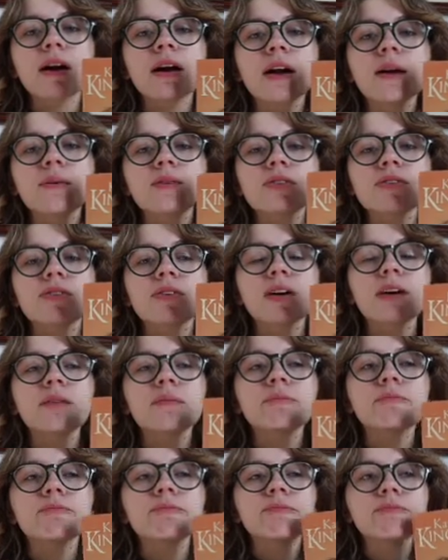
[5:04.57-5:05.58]
and I was just like,
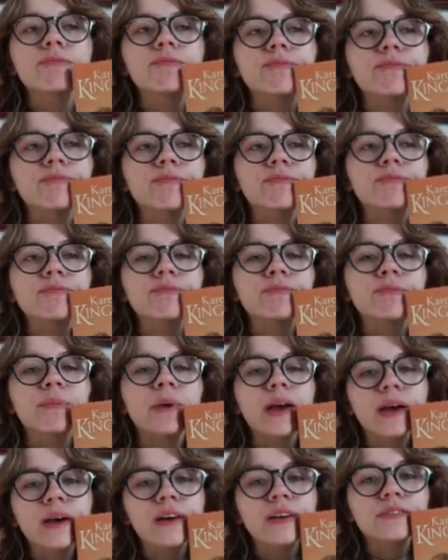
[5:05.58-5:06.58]

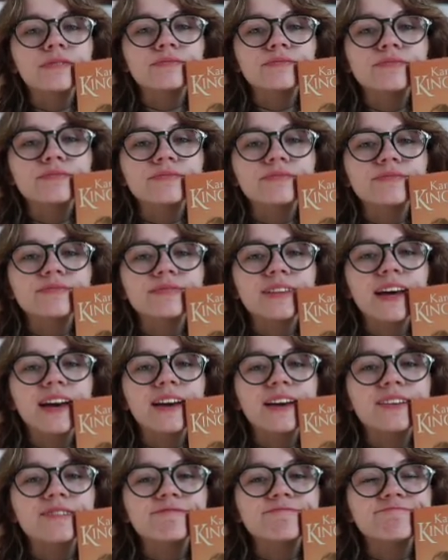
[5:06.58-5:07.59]
man,
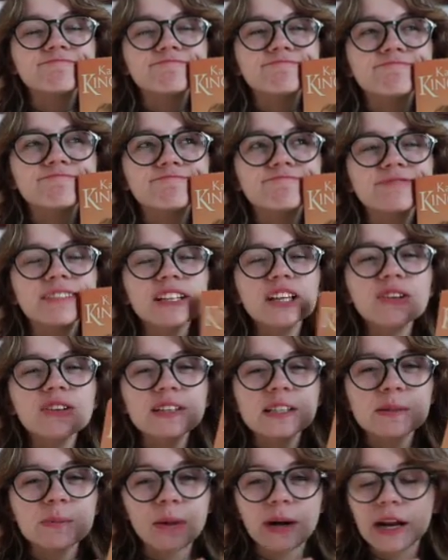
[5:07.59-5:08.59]
like a little
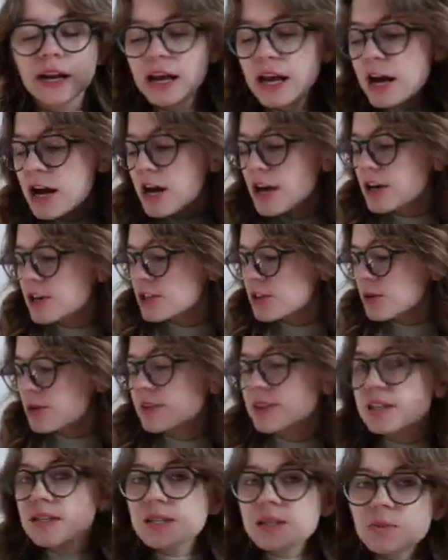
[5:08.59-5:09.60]
disappointed. So
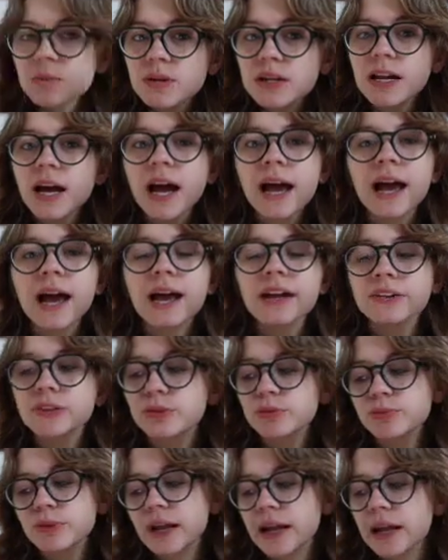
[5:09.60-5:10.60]
this one I had
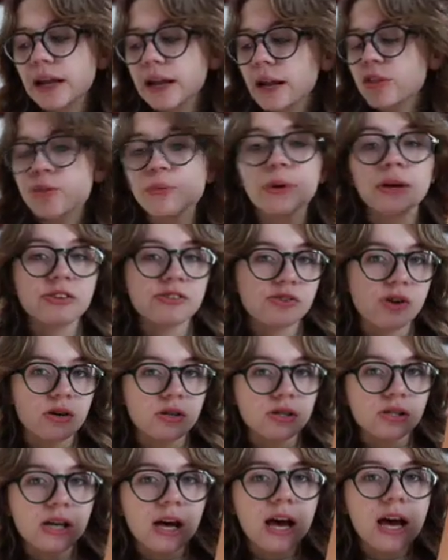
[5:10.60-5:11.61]
to rate 3
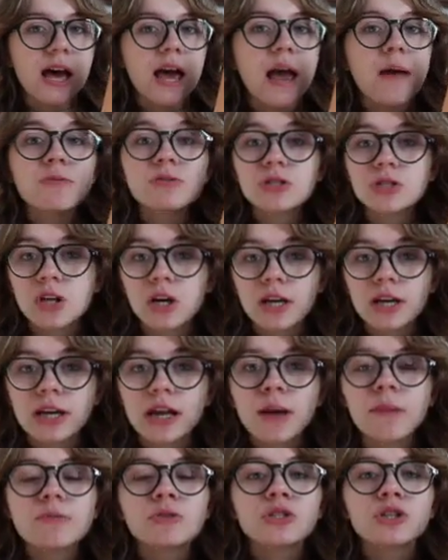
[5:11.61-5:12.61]
stars. It was good.
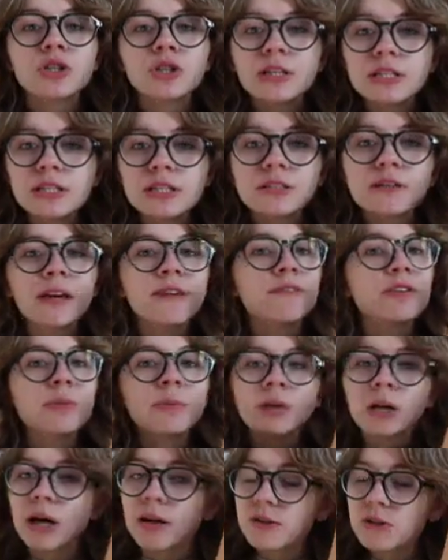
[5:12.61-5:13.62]
It was good to like for the
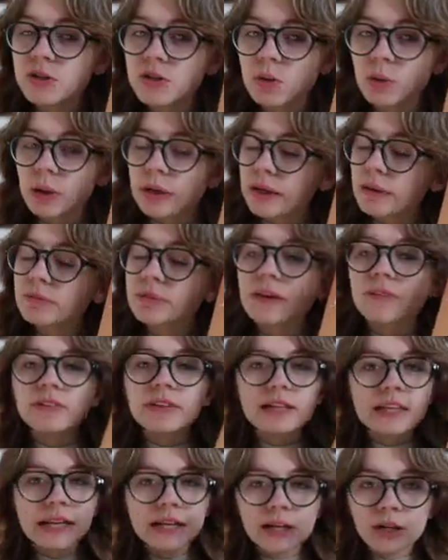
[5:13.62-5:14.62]
plot of the story.
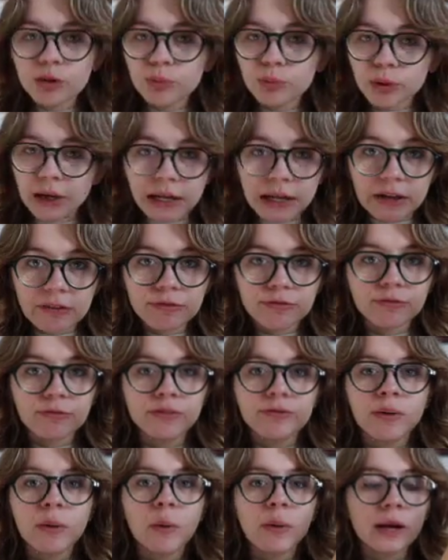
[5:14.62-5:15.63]
Definitely needed to read it
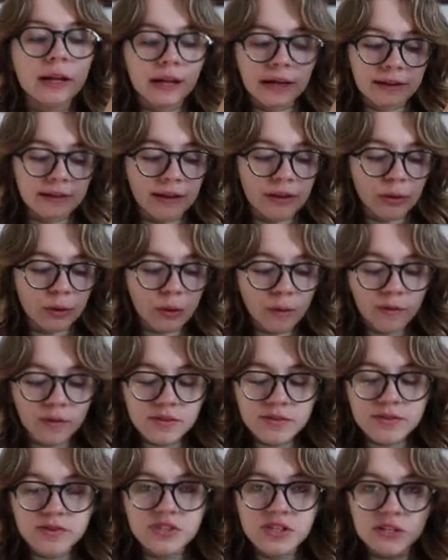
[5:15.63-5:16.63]
if I wanted to continue on
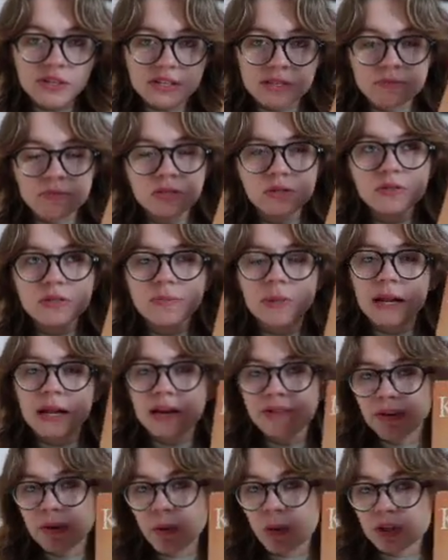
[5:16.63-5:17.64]
with the series. I'm still debating
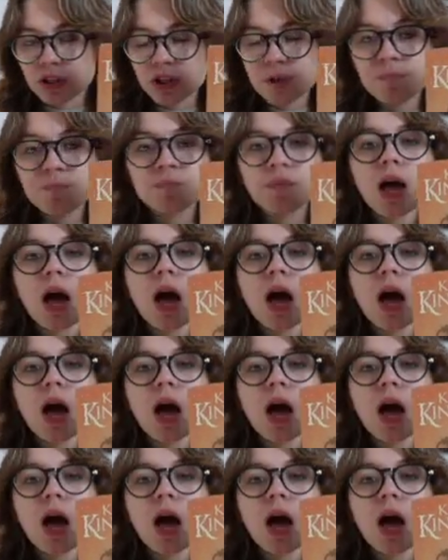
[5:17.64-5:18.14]
if I want to.